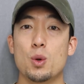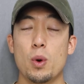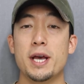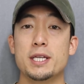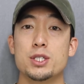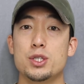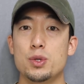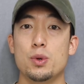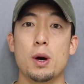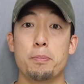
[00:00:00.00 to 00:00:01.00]
the ways
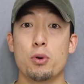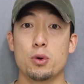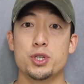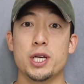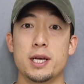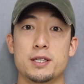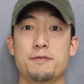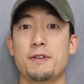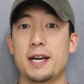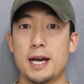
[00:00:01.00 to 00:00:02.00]
you approach it to
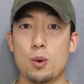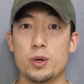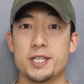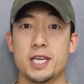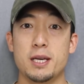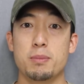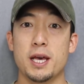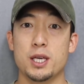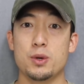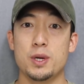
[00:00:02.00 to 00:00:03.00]
find out which key
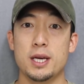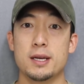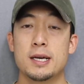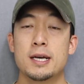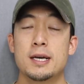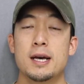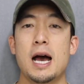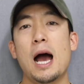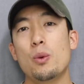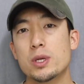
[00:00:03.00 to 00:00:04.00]
blank you need.
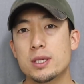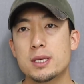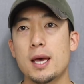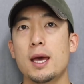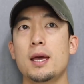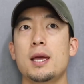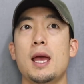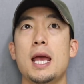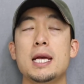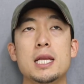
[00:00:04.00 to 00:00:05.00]
I would say
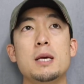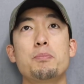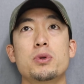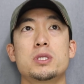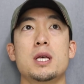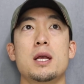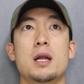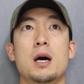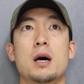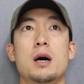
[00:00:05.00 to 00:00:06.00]

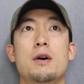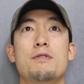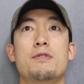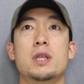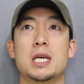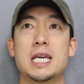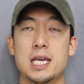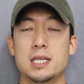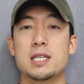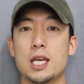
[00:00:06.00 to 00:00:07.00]
80% of the
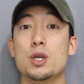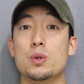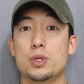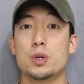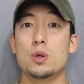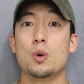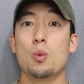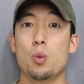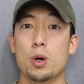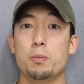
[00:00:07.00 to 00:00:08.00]
keys that you do
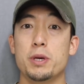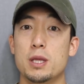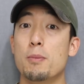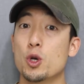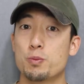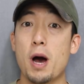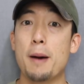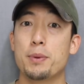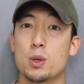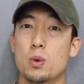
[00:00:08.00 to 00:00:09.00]
will be the most
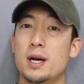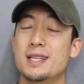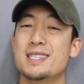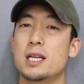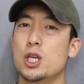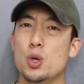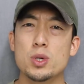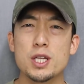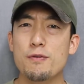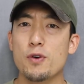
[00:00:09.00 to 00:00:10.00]
popular ones, and it
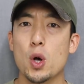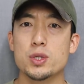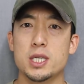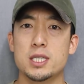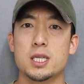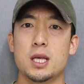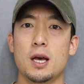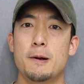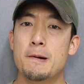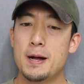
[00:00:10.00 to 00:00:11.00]
usually falls
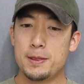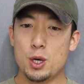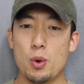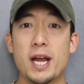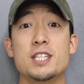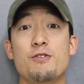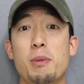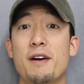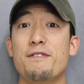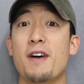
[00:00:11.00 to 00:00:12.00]
into the range of
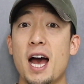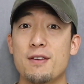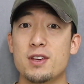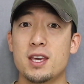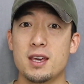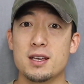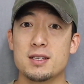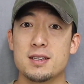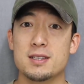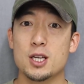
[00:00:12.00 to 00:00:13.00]
about 5
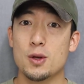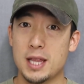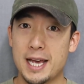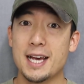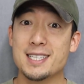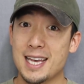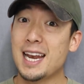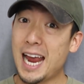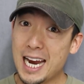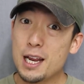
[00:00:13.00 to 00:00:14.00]
keys. So like I
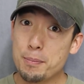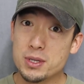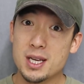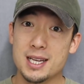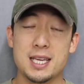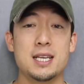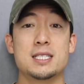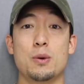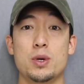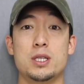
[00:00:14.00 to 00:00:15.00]
said, 80% of keys
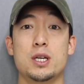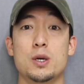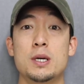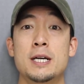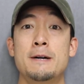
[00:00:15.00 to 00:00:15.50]
that we do